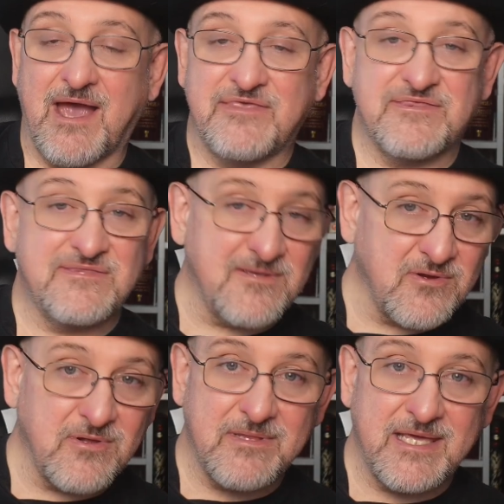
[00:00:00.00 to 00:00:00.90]
I
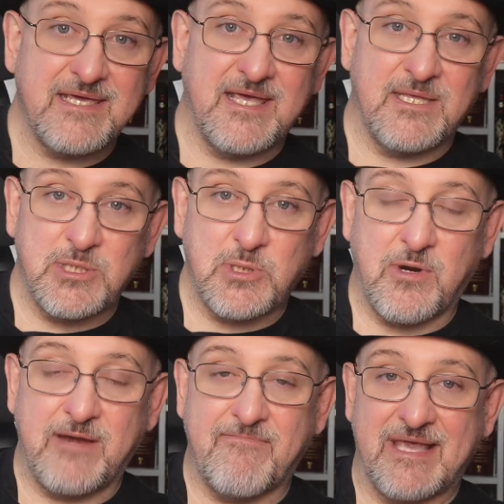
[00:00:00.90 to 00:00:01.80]
thoroughly
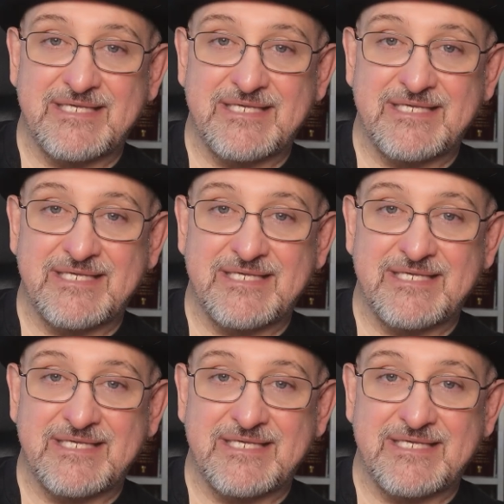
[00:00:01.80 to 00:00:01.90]
enjoyed my